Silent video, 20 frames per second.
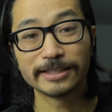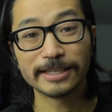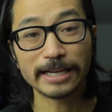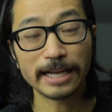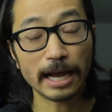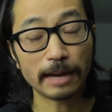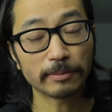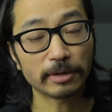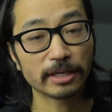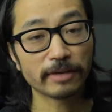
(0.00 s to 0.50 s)
Today,
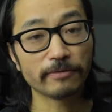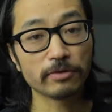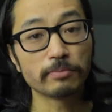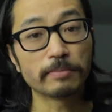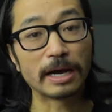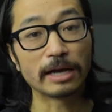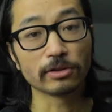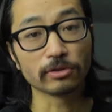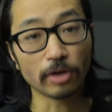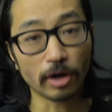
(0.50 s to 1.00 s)
I'm going to give you
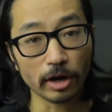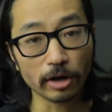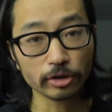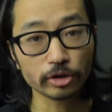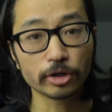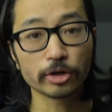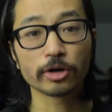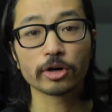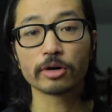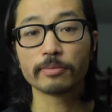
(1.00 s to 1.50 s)
my
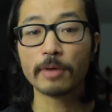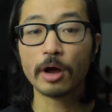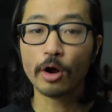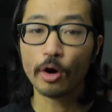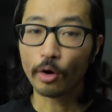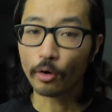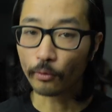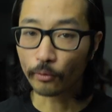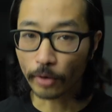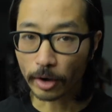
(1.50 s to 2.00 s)
long-term
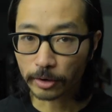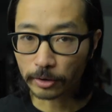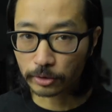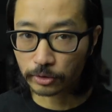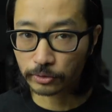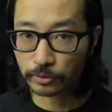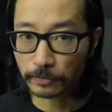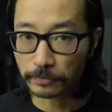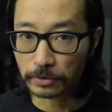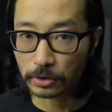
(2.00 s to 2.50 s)

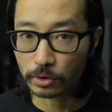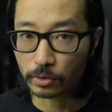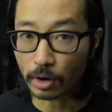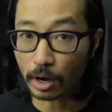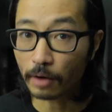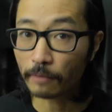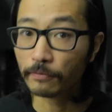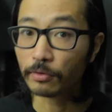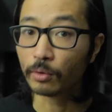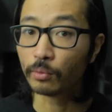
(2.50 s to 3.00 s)
runner's review
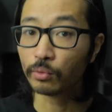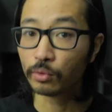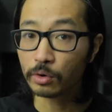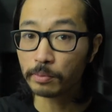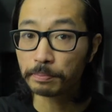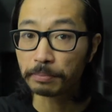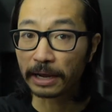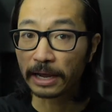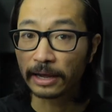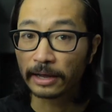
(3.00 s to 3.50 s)
of the
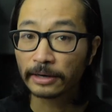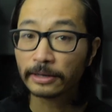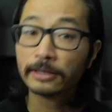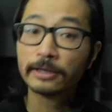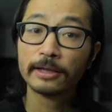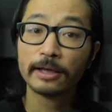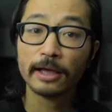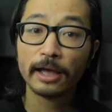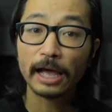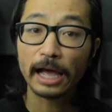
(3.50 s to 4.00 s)
Whoop
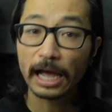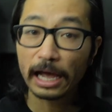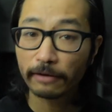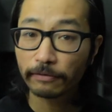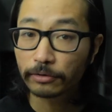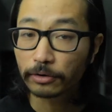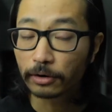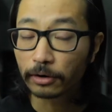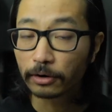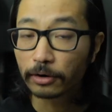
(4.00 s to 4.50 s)
Band
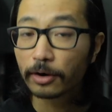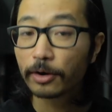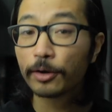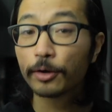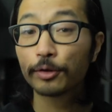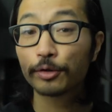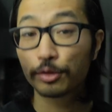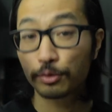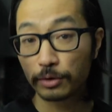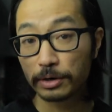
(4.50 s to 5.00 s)
after
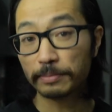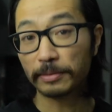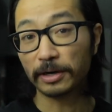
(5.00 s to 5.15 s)
3